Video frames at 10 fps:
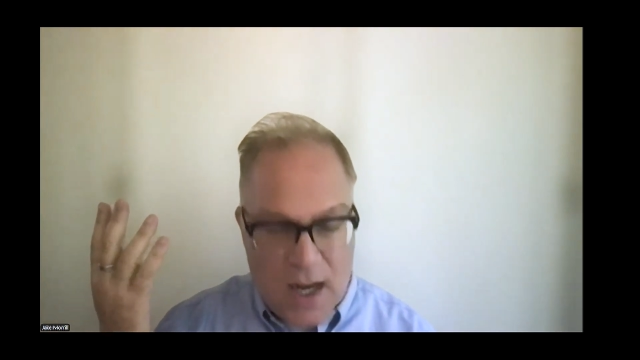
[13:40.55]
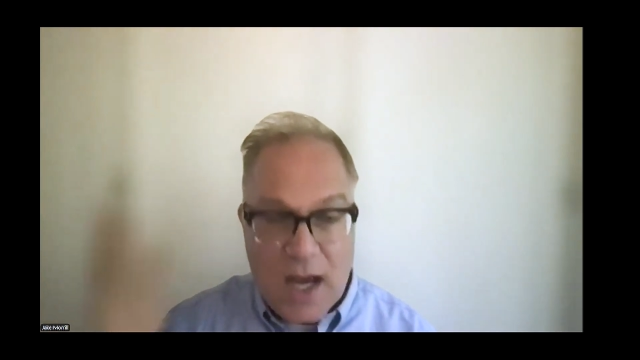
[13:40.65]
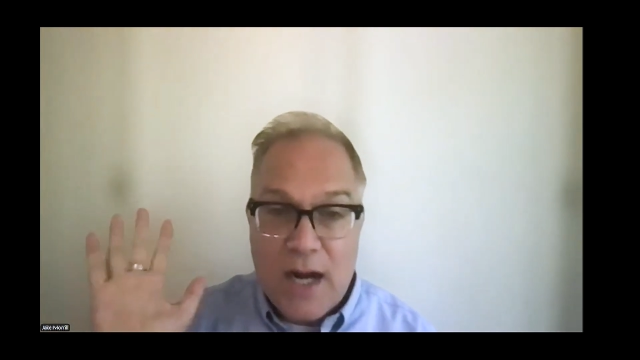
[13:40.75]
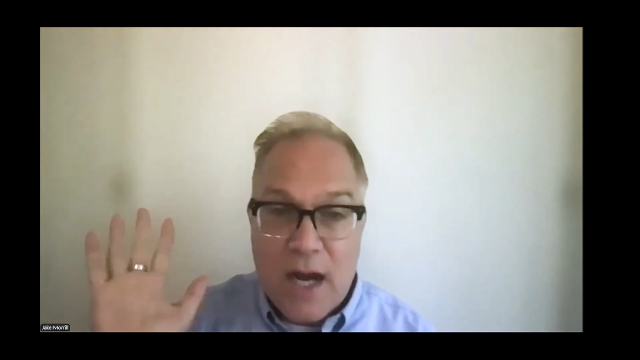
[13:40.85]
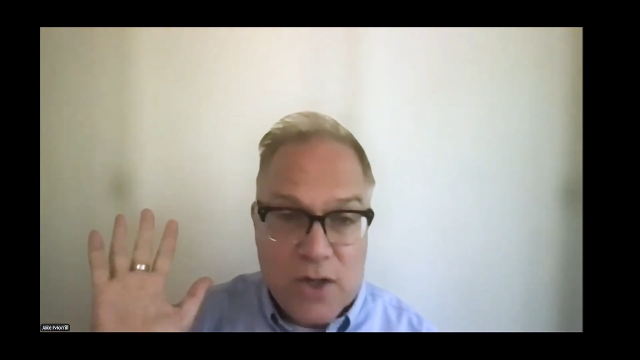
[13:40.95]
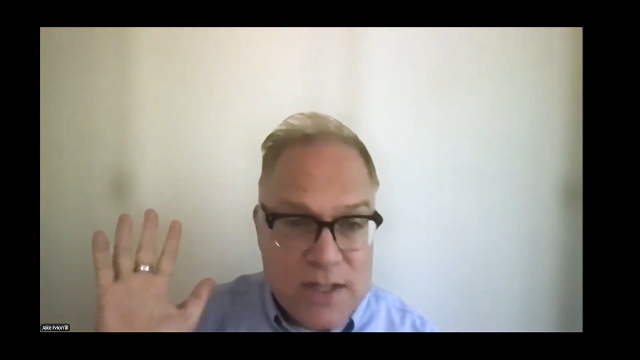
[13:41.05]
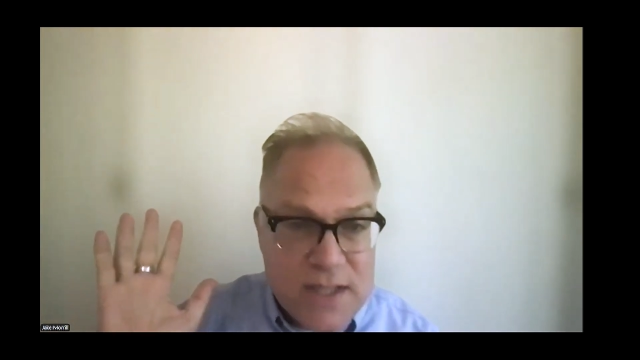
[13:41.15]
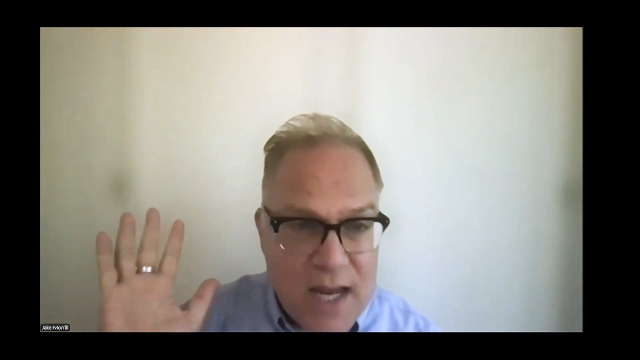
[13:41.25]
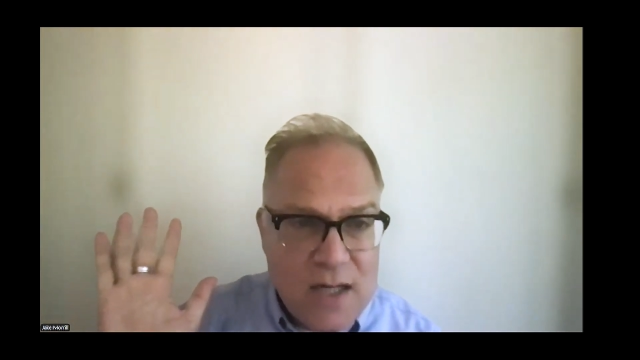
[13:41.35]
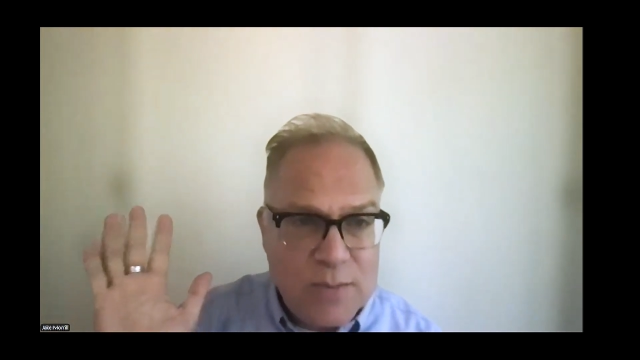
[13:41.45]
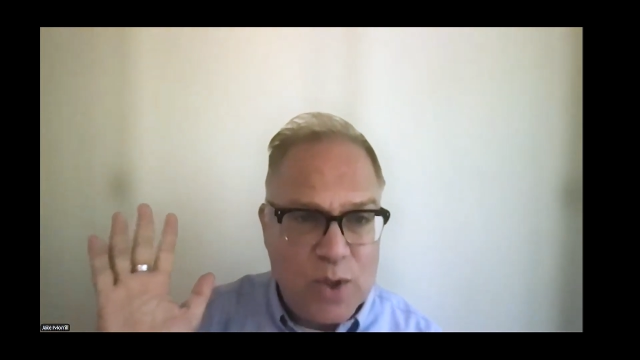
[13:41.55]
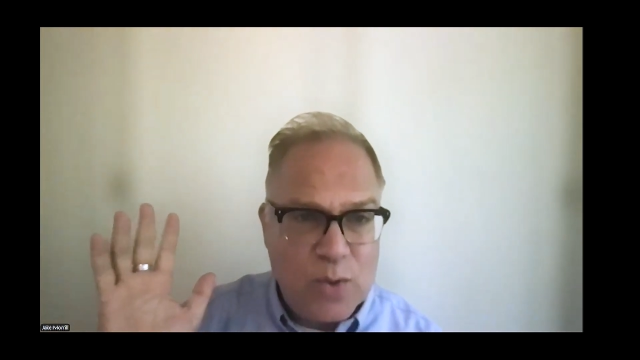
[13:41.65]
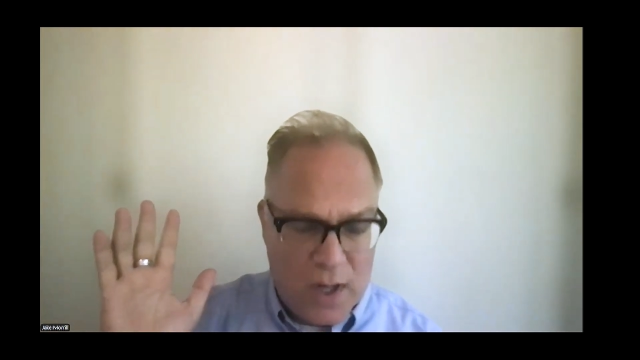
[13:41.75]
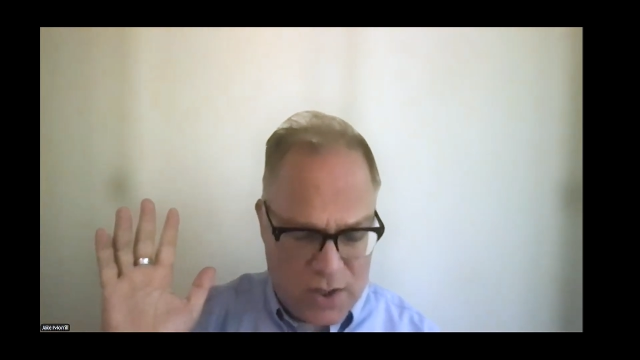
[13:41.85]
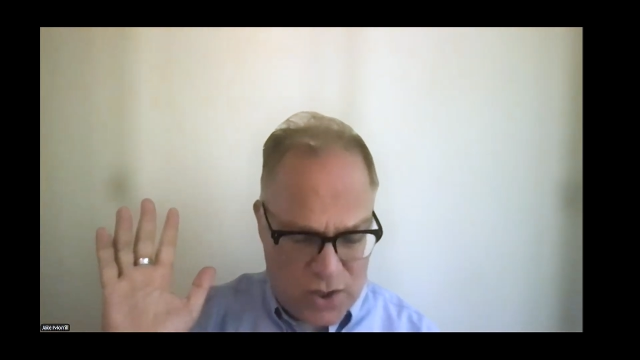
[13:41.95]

an understandable one,